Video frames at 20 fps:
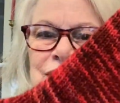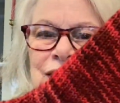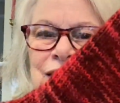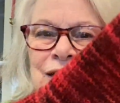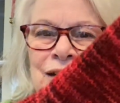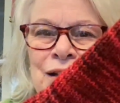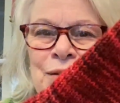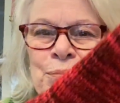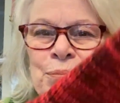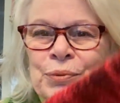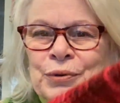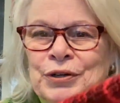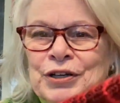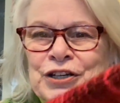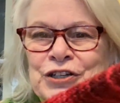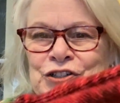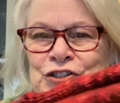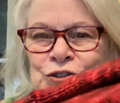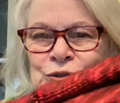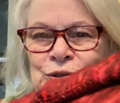and I'm
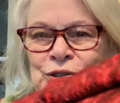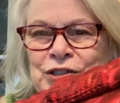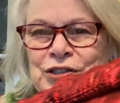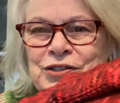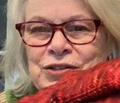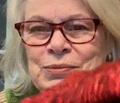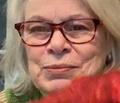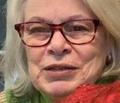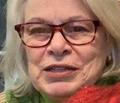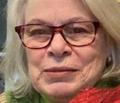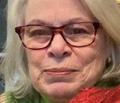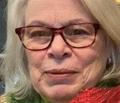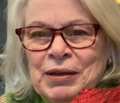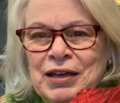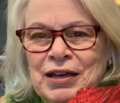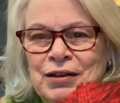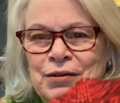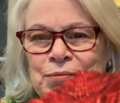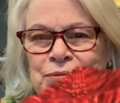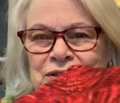pretty sure it's Miss
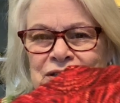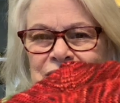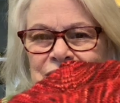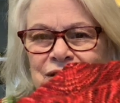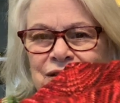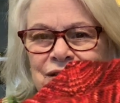Babs.